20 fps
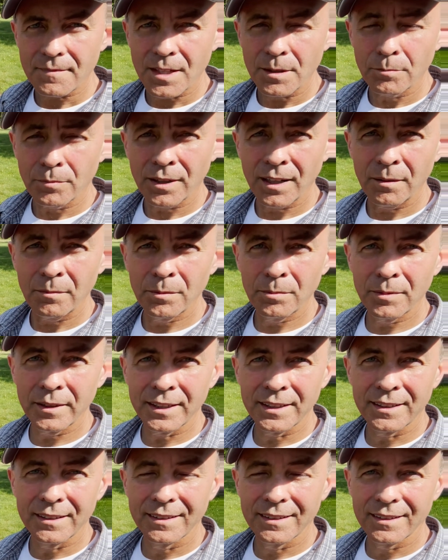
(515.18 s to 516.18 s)

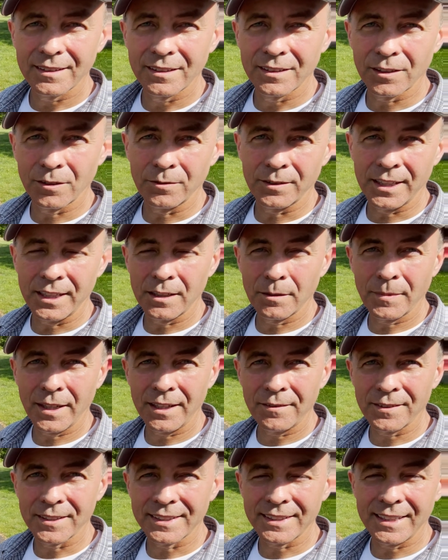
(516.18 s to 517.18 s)
Probably don't need them. I
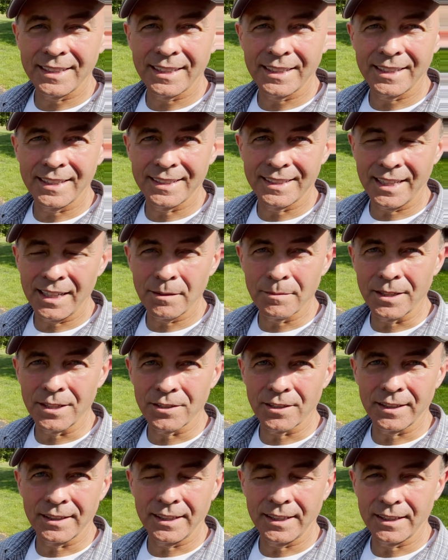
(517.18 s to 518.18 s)
haven't seen any damage
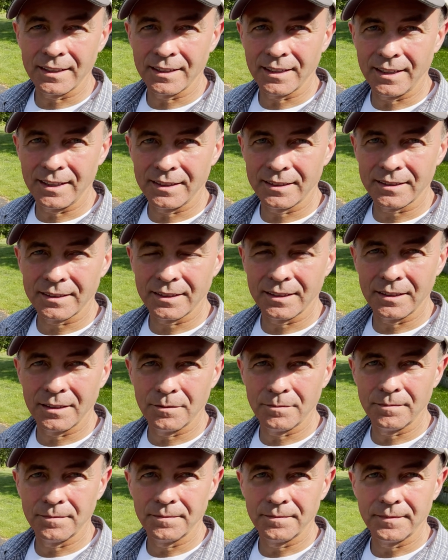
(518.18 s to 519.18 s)
on the headlights
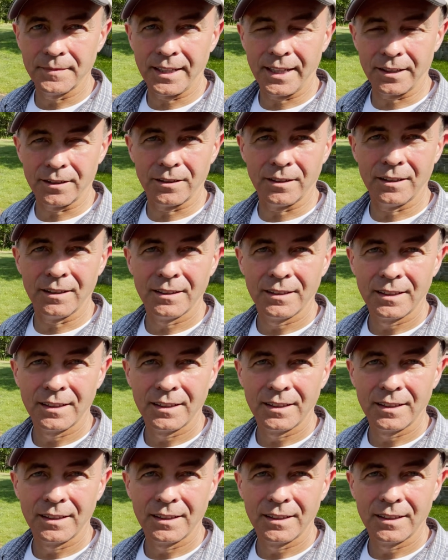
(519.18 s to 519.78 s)
at all.